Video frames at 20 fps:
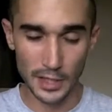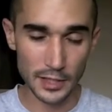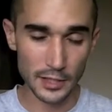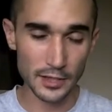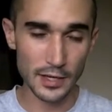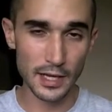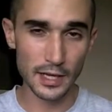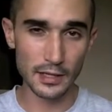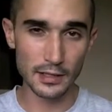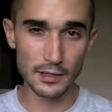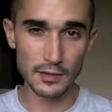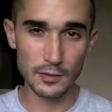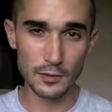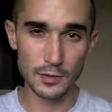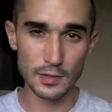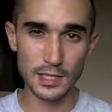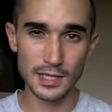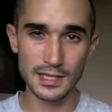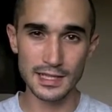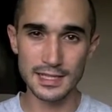internet
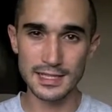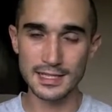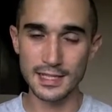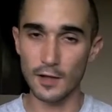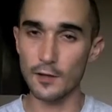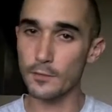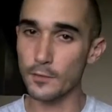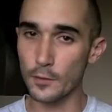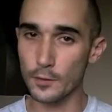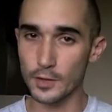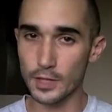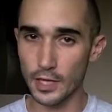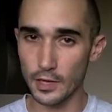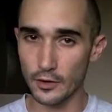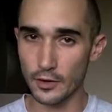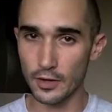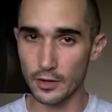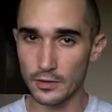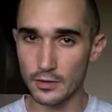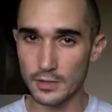using the cell phone
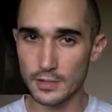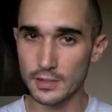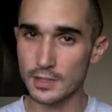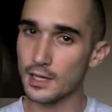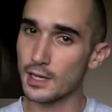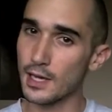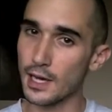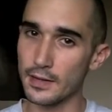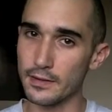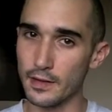carriers,